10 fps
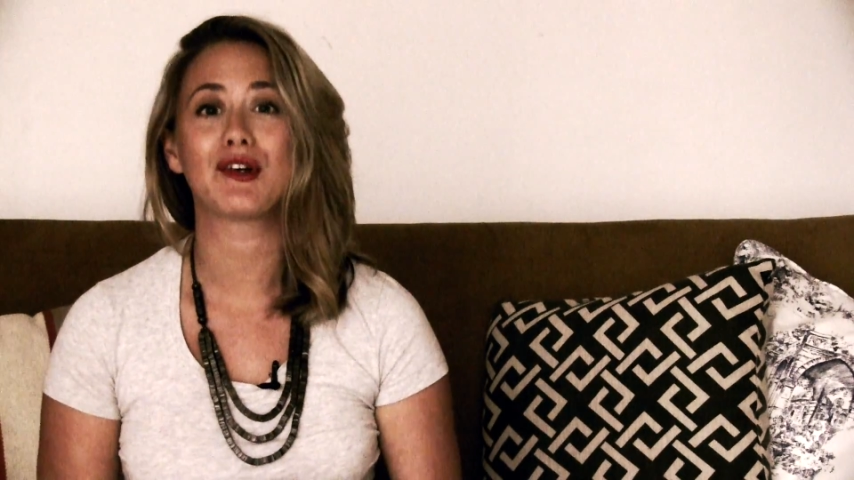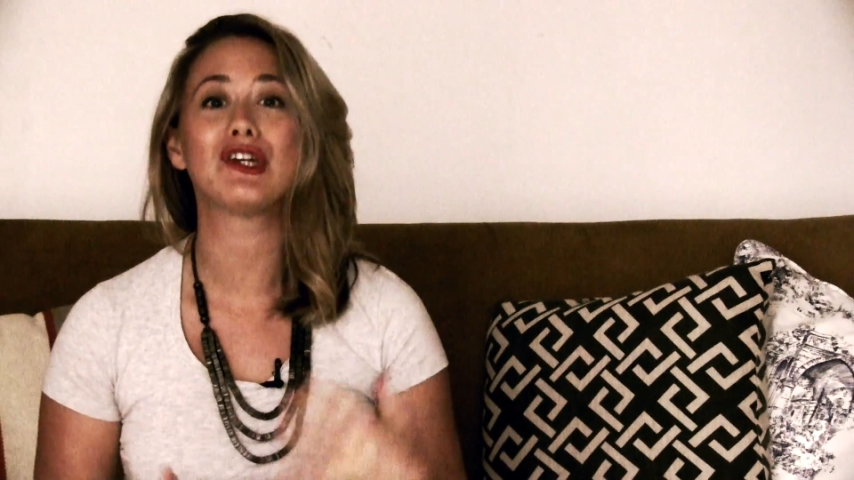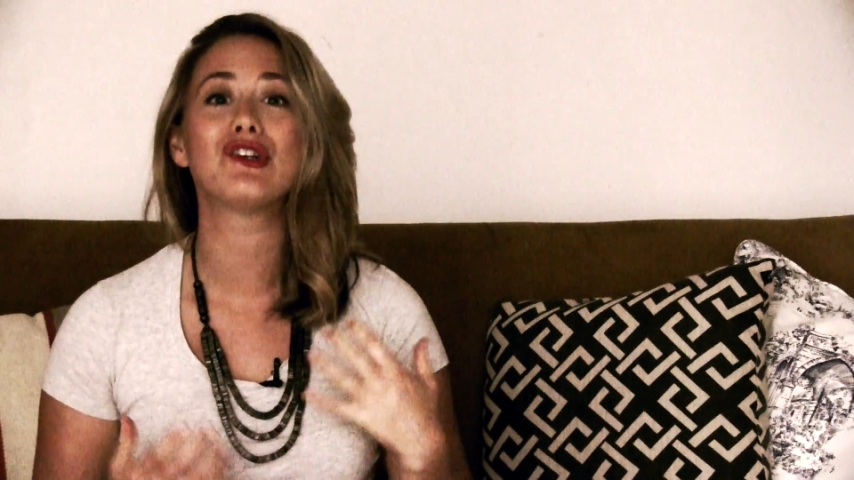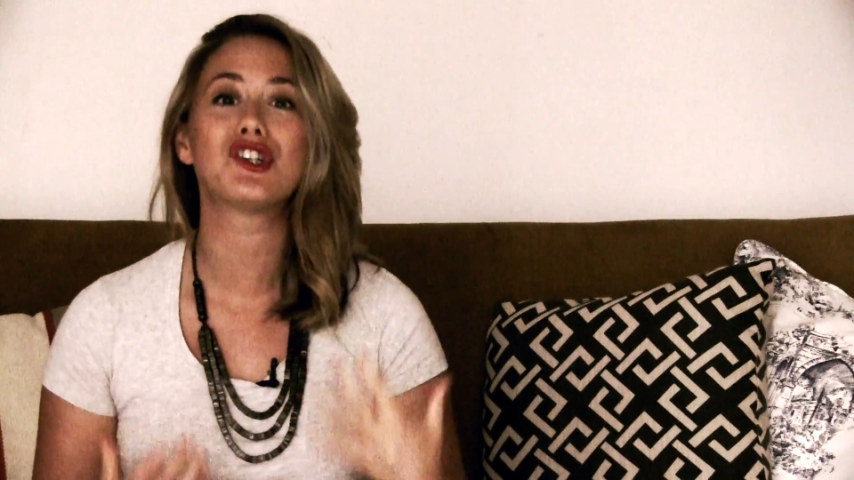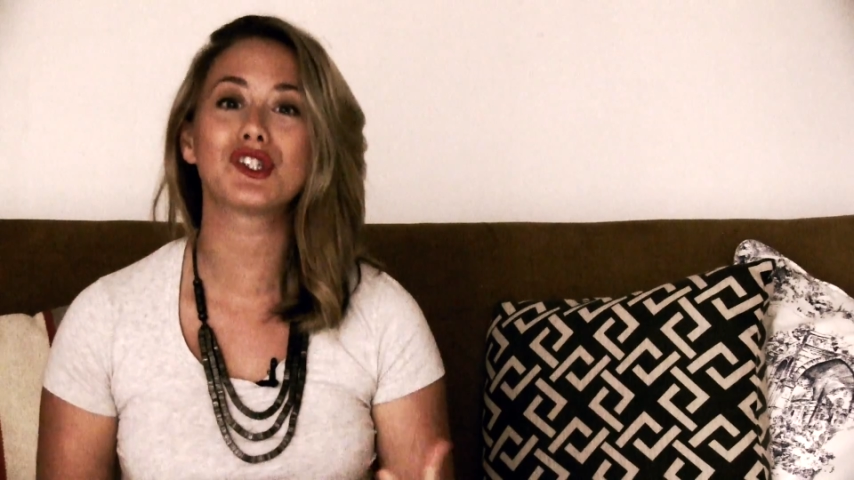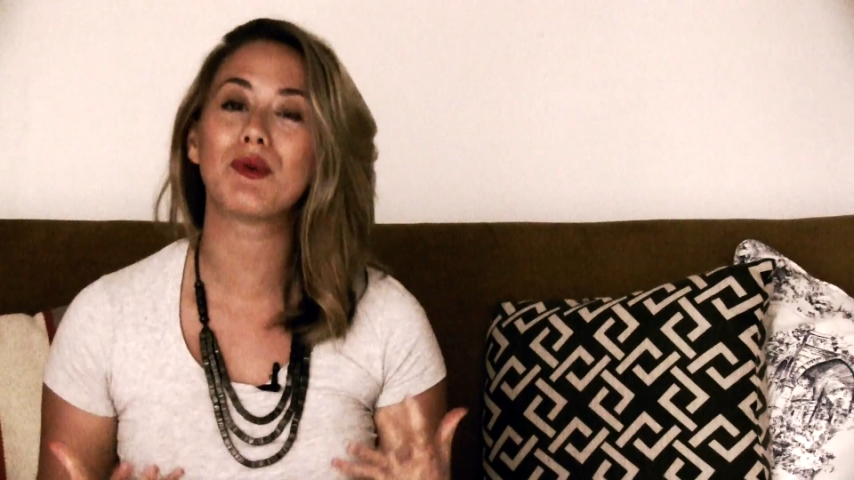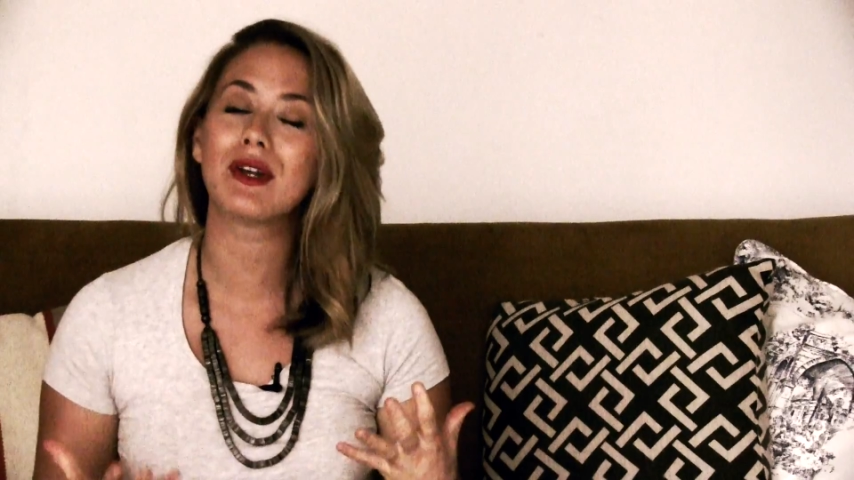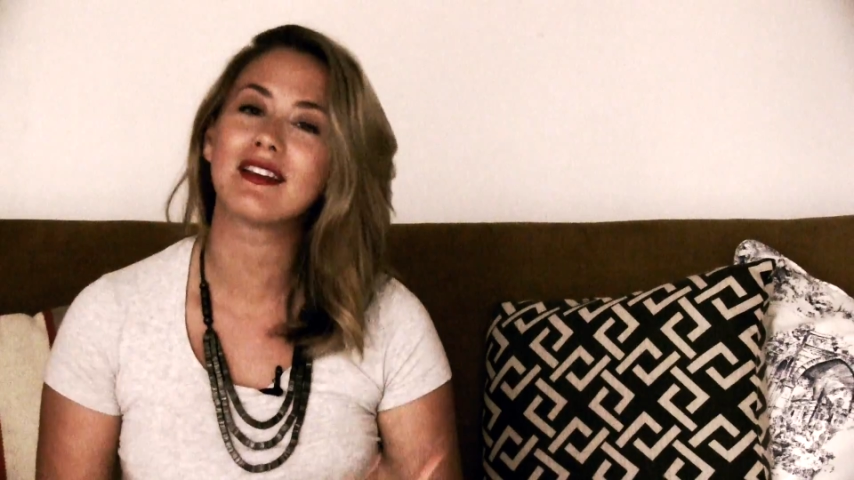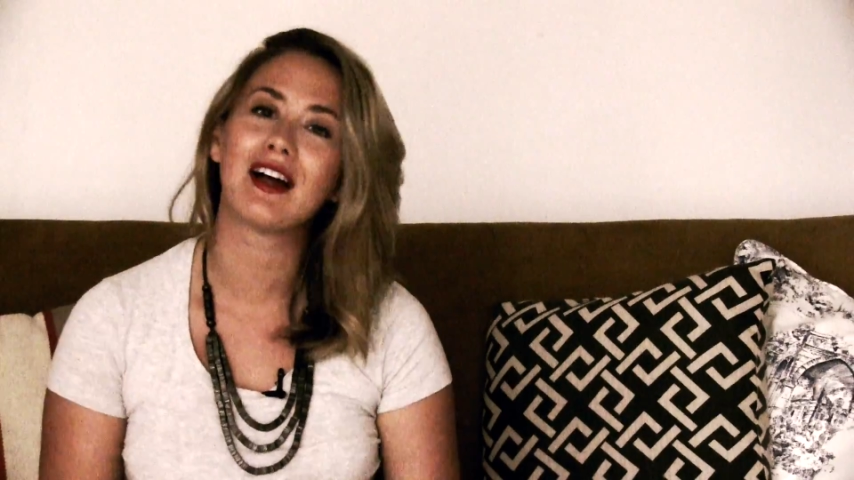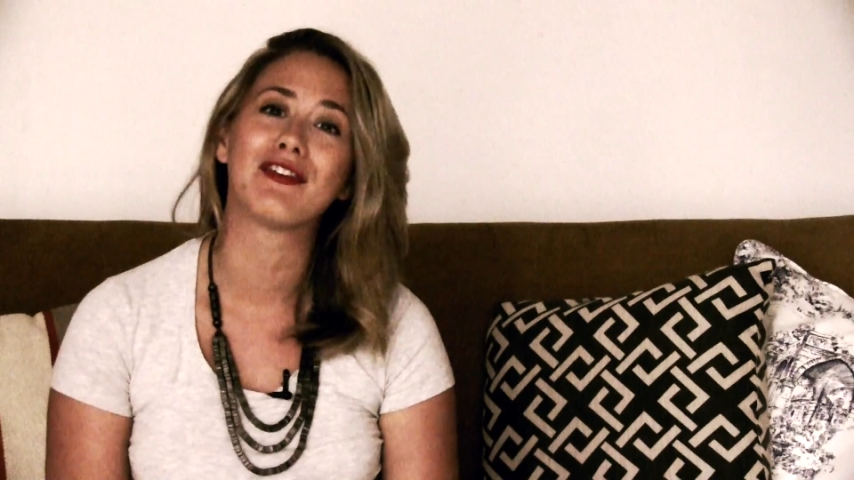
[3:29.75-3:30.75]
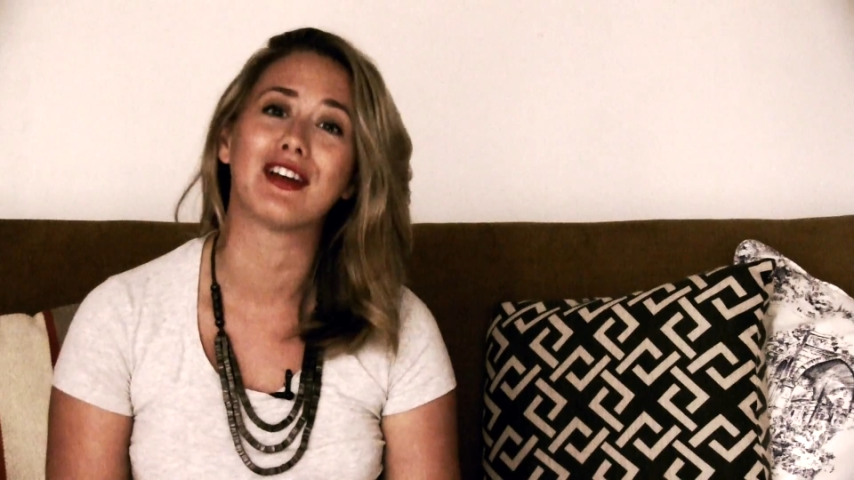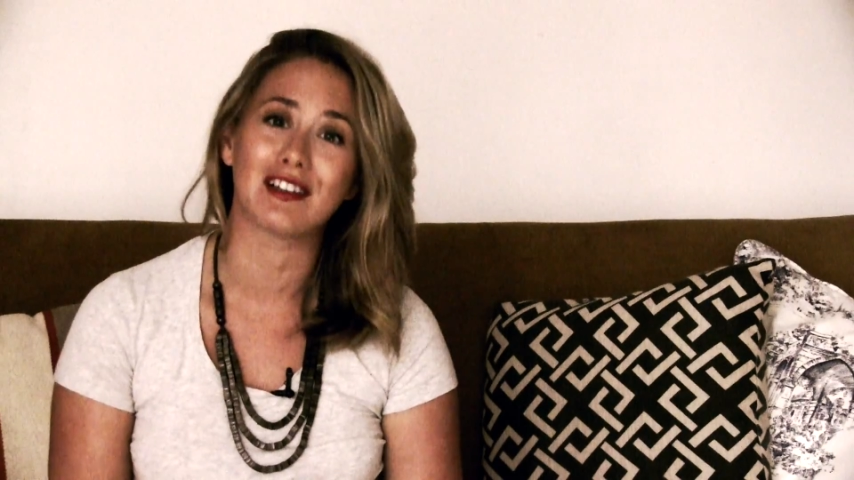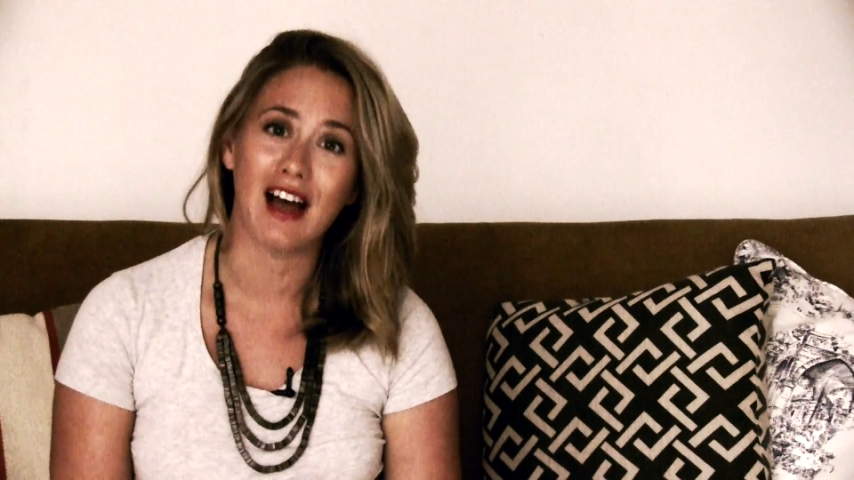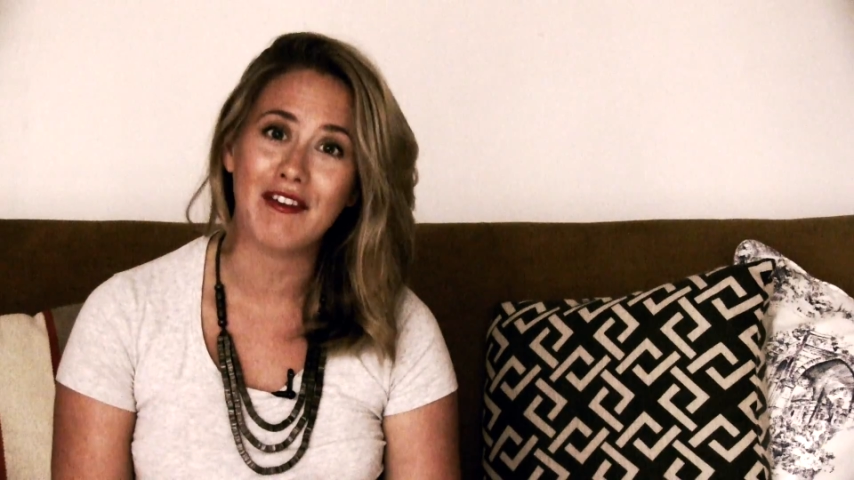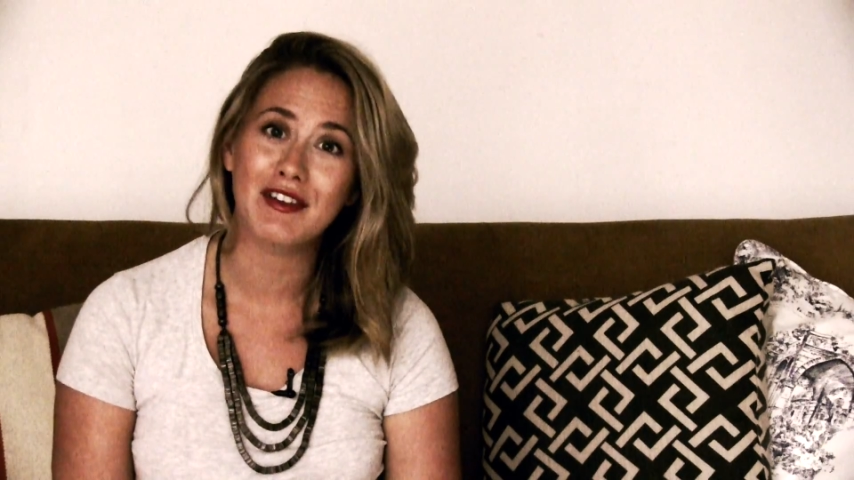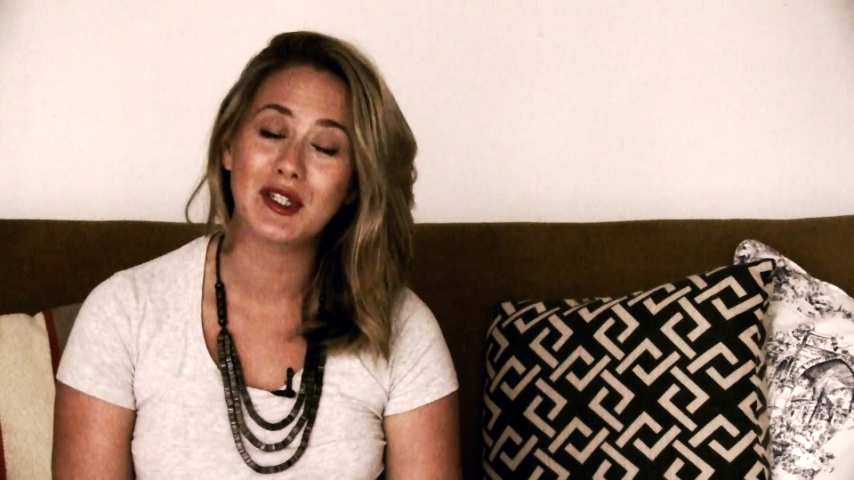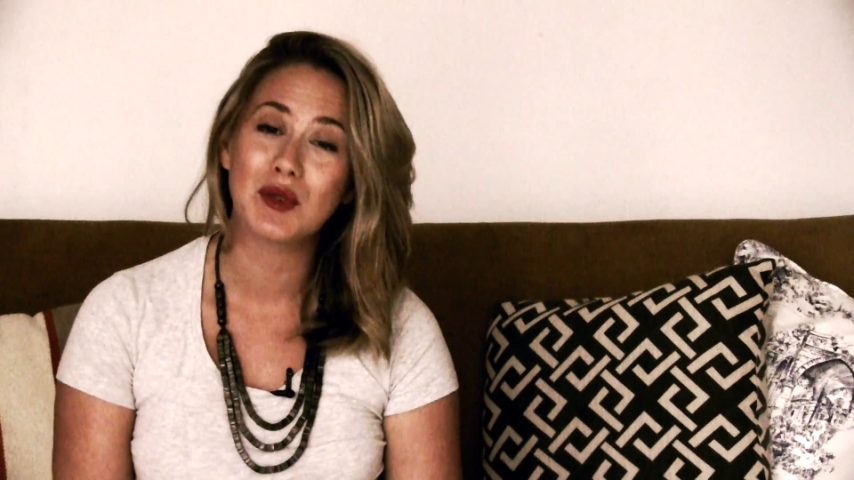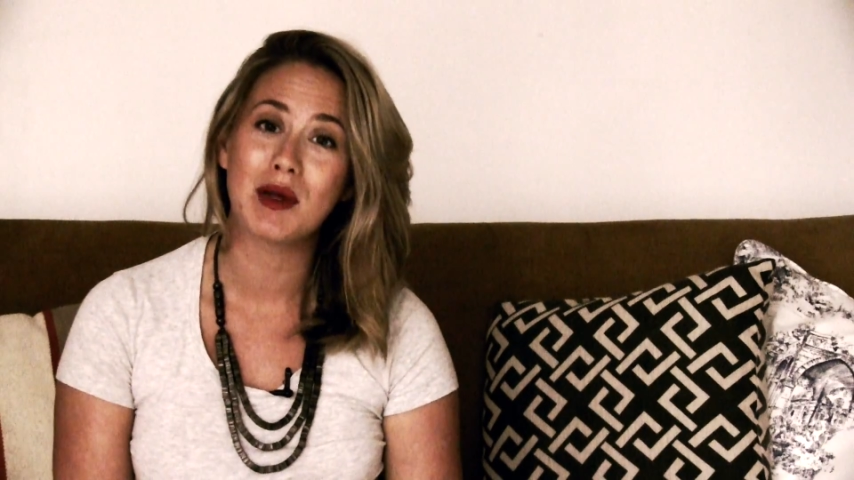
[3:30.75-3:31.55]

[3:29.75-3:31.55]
or you just want to love your life a little